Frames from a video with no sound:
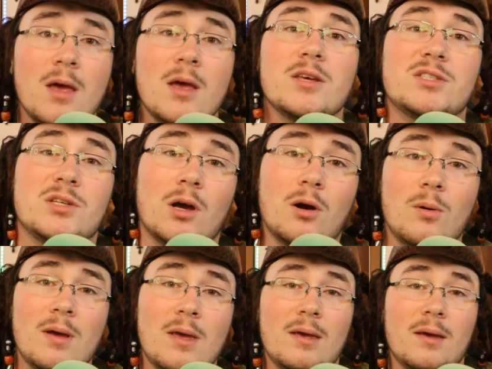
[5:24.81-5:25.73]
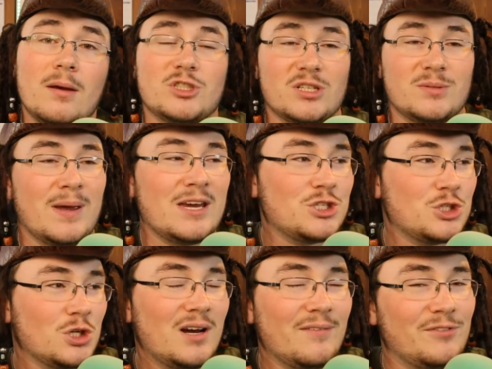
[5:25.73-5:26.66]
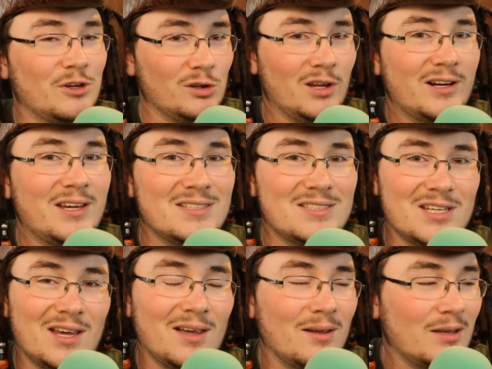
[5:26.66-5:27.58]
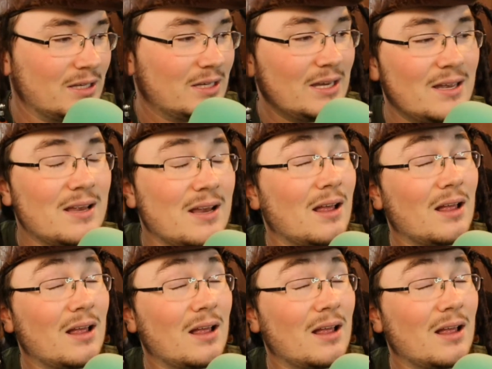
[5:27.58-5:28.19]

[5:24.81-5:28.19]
So just make sure if you're looking to get